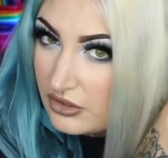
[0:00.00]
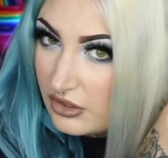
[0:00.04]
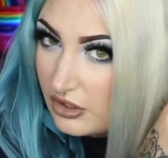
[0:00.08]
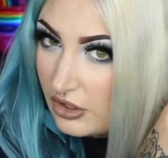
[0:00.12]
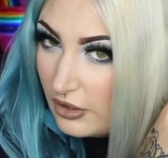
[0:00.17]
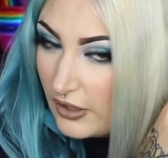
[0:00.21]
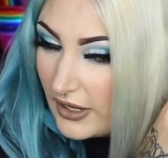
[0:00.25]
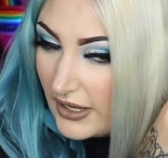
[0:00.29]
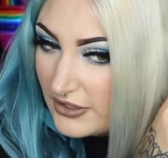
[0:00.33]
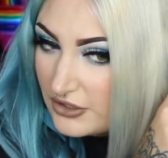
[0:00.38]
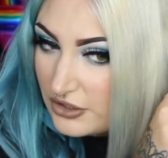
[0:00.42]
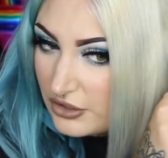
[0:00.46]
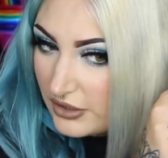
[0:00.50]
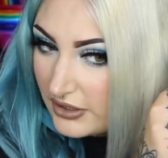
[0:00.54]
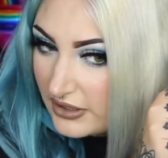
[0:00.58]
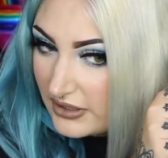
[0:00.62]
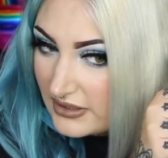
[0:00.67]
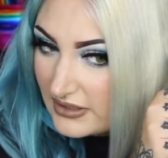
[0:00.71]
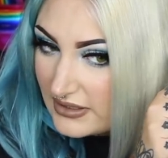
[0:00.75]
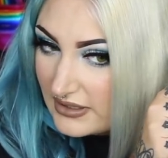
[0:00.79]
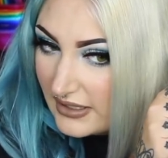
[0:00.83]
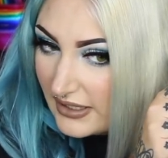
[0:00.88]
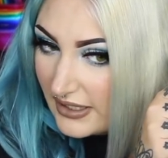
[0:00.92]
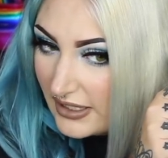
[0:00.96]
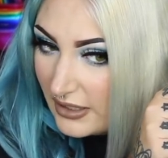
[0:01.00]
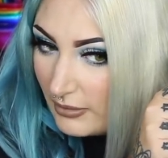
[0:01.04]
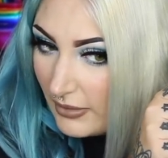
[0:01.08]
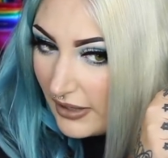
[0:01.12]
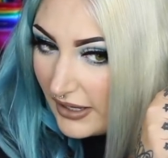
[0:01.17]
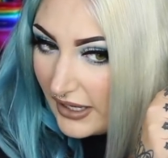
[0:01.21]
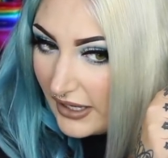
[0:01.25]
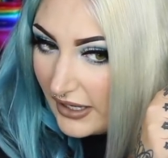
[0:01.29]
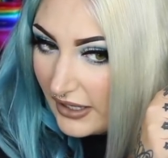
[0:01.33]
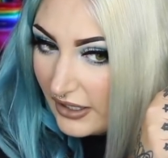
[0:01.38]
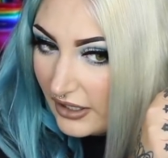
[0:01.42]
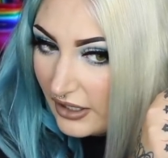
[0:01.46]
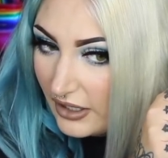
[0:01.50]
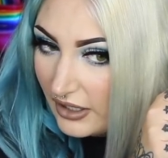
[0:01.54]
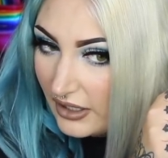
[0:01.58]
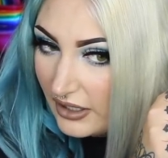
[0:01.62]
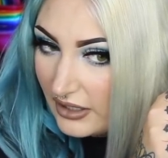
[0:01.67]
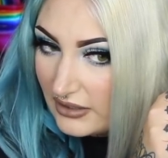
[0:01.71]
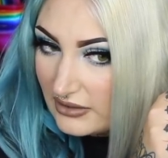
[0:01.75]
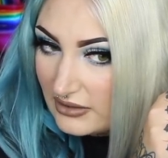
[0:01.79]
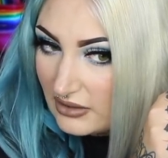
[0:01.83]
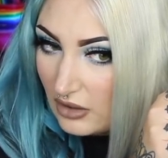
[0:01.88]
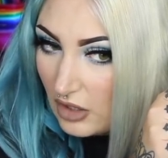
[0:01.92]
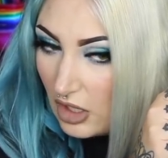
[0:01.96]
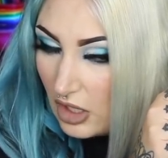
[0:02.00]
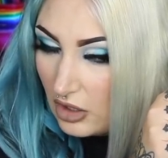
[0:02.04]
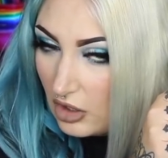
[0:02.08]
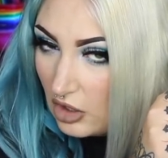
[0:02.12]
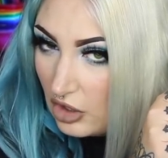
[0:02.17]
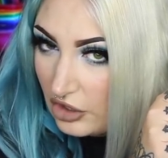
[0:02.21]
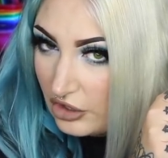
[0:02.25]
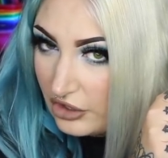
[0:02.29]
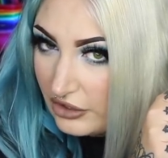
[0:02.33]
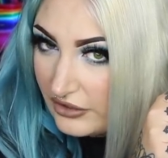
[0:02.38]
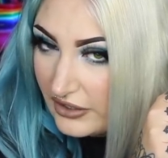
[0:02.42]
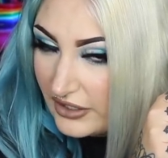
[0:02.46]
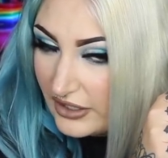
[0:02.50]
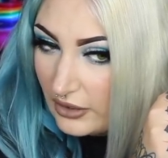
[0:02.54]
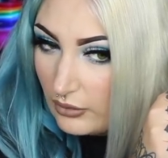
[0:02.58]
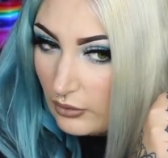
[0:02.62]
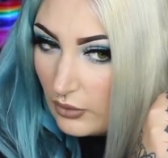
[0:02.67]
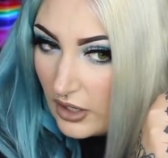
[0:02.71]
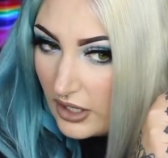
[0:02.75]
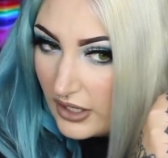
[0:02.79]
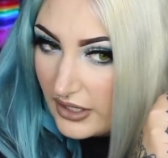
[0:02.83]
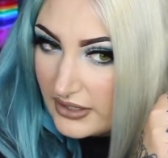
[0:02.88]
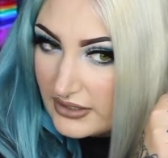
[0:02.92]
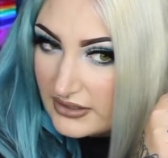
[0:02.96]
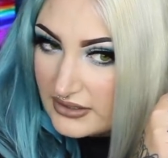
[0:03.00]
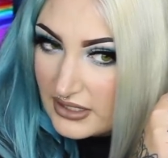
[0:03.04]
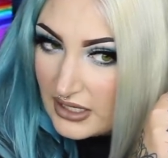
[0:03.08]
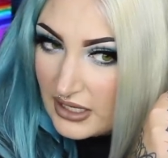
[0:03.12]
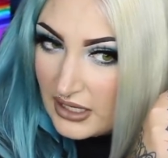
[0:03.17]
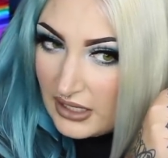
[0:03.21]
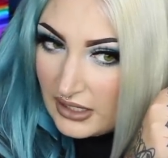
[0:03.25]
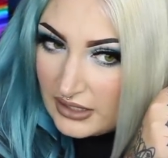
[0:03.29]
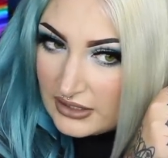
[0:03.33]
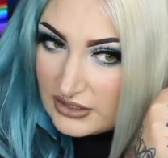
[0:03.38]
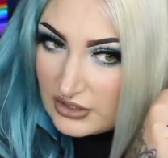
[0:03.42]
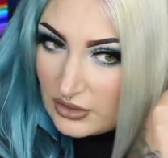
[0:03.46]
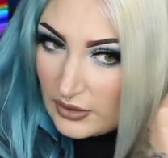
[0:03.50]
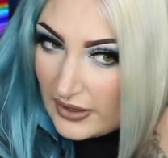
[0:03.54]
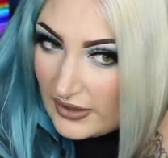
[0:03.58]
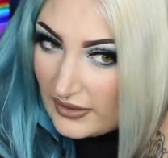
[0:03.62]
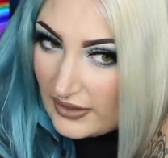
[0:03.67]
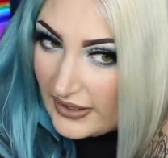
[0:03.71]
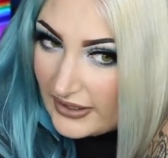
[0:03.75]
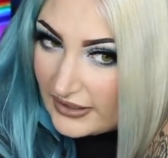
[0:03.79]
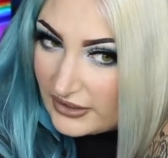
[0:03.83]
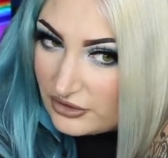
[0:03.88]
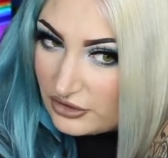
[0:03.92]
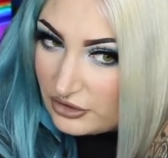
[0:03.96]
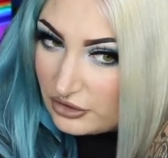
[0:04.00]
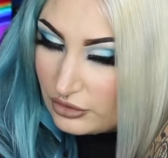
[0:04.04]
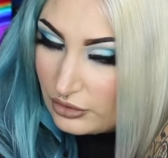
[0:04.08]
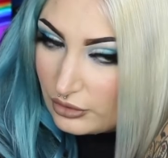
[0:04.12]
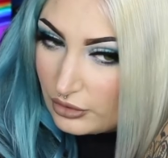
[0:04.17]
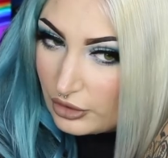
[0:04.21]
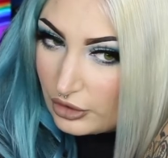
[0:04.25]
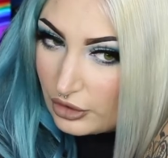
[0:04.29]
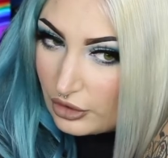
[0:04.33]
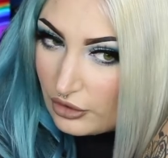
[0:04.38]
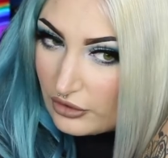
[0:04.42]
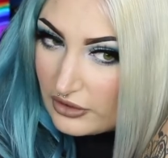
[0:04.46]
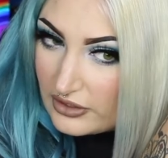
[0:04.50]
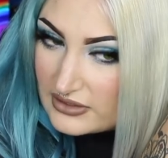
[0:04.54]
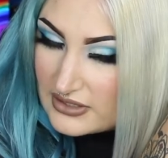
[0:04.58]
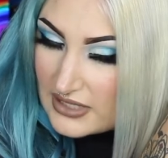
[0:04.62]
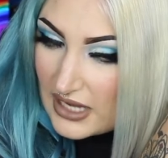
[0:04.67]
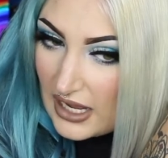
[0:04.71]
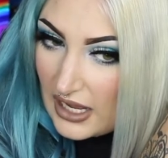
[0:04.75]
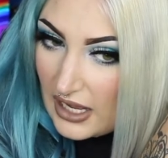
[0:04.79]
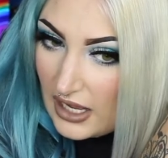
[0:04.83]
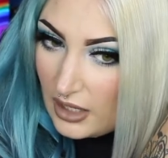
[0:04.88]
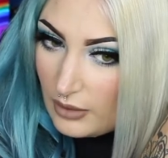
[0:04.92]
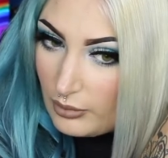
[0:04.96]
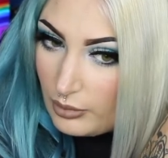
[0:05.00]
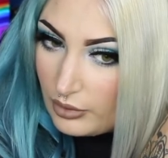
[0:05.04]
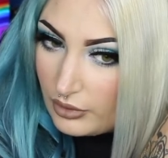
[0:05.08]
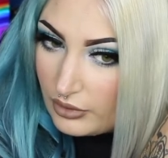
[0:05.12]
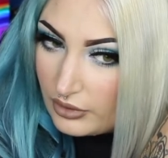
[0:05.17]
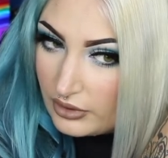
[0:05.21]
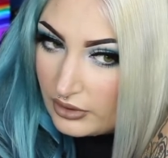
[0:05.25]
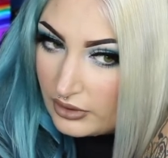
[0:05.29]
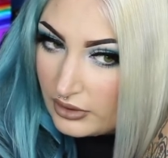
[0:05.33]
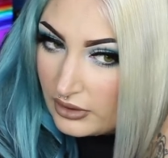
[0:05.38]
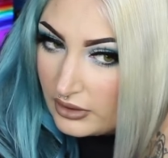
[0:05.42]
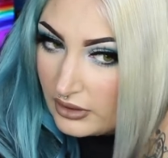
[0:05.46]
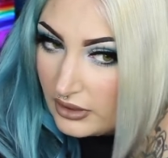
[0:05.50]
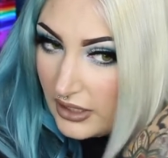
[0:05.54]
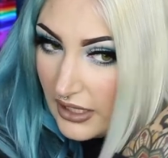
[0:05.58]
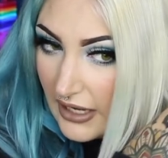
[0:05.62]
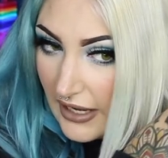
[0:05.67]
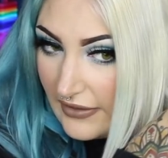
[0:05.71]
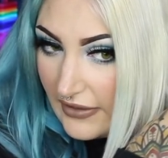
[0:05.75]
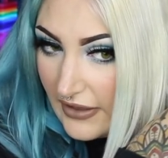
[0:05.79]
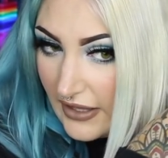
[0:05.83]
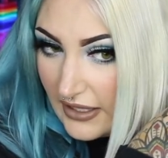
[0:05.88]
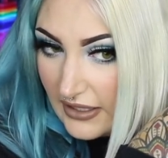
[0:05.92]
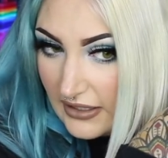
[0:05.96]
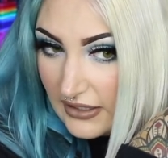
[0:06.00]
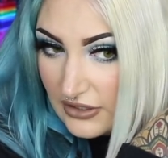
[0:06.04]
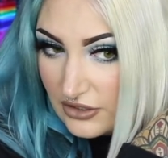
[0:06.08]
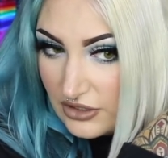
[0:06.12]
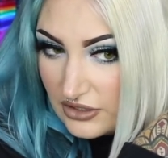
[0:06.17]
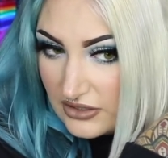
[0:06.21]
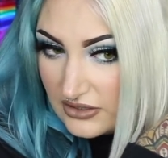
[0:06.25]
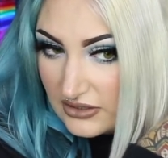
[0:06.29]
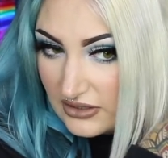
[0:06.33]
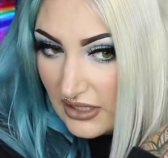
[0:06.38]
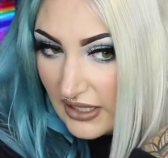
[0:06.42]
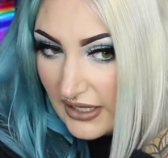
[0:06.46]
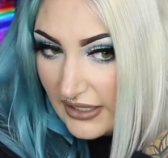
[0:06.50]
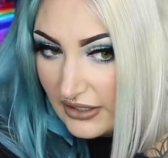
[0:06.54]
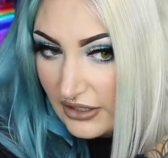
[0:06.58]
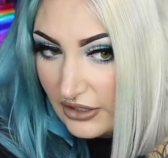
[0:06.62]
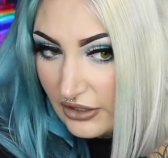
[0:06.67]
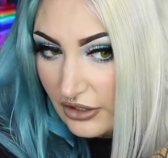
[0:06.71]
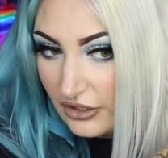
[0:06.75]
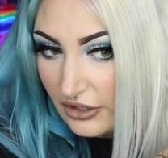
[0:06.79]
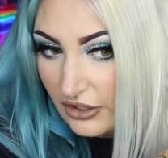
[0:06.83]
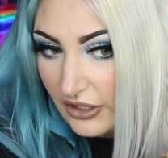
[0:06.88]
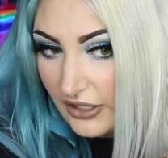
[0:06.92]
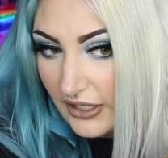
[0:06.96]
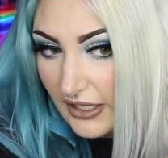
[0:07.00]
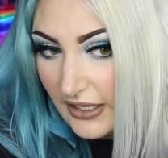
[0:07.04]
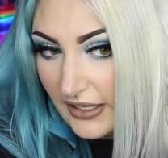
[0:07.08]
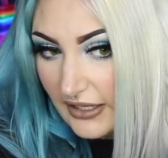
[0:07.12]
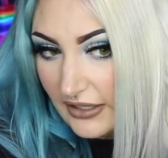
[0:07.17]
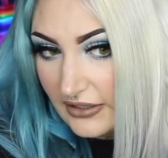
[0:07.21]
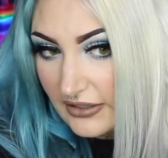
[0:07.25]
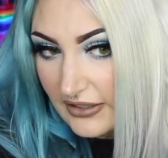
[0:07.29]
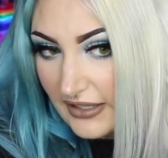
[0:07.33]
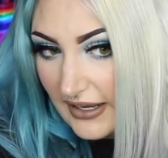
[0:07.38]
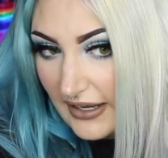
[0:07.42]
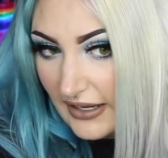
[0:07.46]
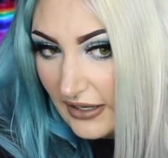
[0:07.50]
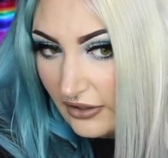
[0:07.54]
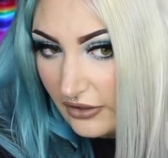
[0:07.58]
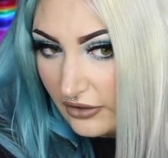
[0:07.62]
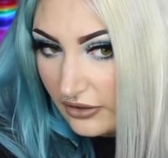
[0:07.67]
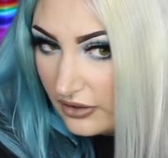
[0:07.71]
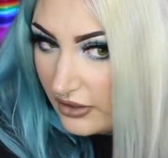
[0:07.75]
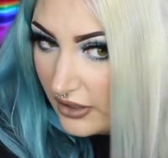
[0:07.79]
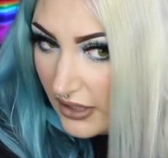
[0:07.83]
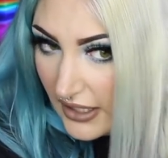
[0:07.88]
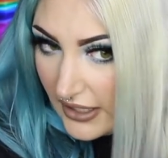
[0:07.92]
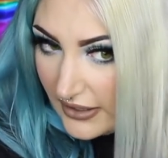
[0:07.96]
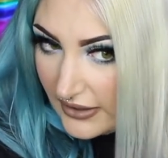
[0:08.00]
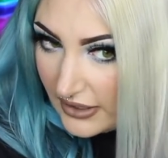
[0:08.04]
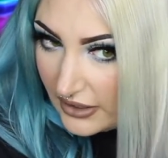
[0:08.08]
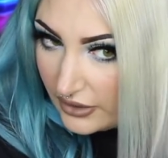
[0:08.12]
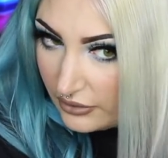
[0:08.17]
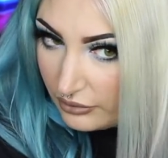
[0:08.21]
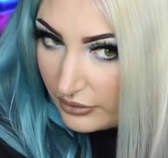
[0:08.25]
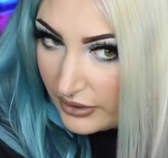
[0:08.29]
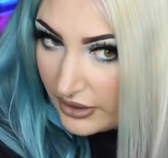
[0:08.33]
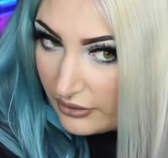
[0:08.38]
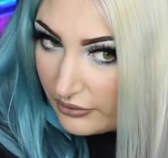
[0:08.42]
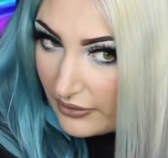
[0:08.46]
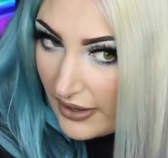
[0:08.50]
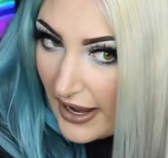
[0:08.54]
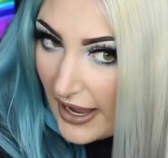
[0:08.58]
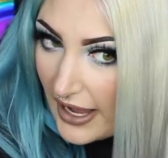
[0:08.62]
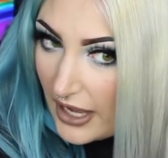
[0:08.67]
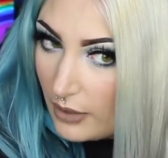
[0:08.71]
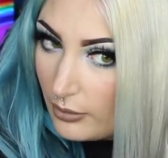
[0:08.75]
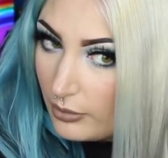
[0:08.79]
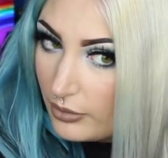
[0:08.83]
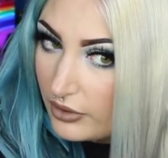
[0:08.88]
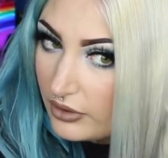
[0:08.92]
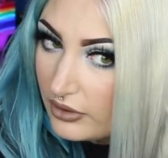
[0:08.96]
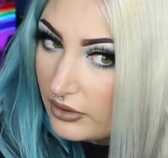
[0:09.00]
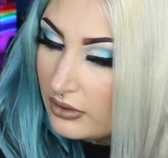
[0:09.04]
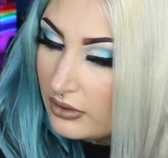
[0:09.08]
So as you can see, my hair is a lot longer than it was. So I like to curl the top and then I just slide the curling iron down and then rewrap